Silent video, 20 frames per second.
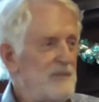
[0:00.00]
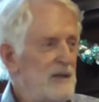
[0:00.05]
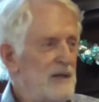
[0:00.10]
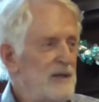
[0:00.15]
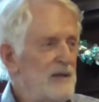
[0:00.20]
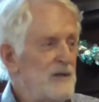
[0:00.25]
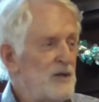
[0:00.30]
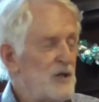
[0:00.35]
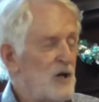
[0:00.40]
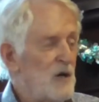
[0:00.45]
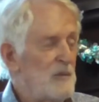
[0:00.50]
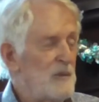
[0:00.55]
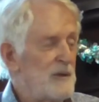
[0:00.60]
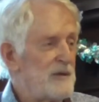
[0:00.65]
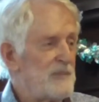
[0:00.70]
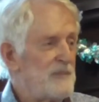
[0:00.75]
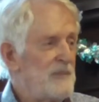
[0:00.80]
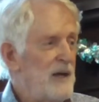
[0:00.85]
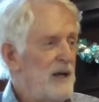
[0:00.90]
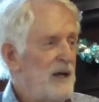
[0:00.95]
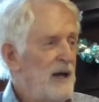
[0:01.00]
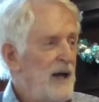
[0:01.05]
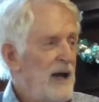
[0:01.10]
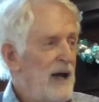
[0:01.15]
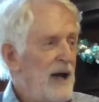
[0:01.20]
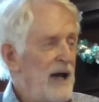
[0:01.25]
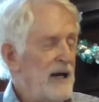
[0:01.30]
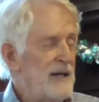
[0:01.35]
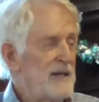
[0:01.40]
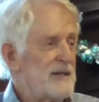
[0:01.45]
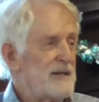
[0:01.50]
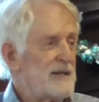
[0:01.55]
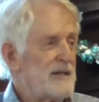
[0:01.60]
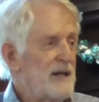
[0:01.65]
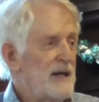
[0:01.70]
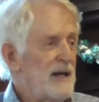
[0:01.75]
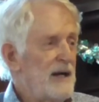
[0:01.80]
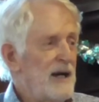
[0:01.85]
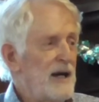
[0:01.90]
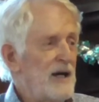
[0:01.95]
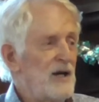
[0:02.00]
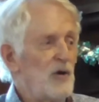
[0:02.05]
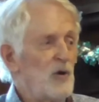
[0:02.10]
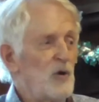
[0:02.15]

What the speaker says: in the comet, and it